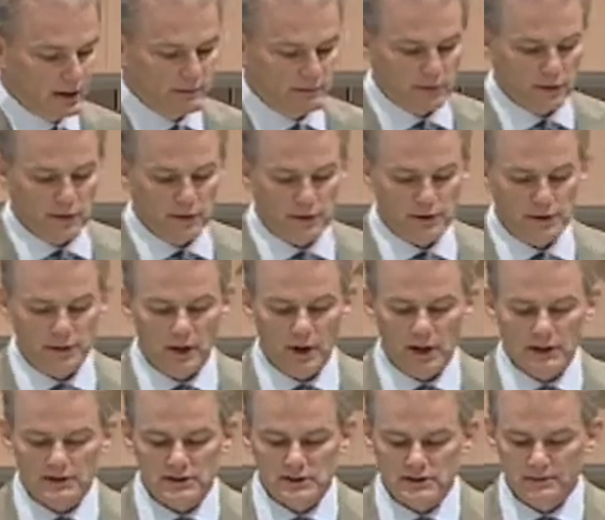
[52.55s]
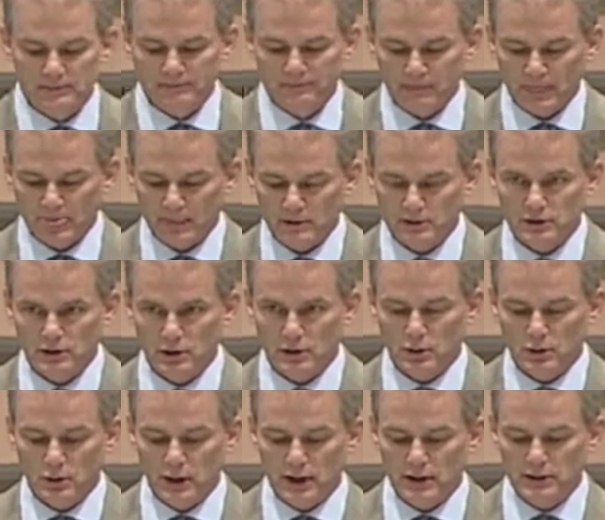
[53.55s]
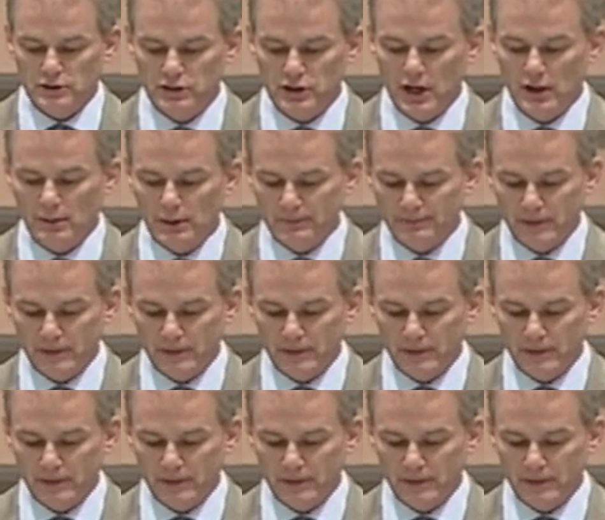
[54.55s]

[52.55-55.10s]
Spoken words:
for their thoughts. So, gentlemen,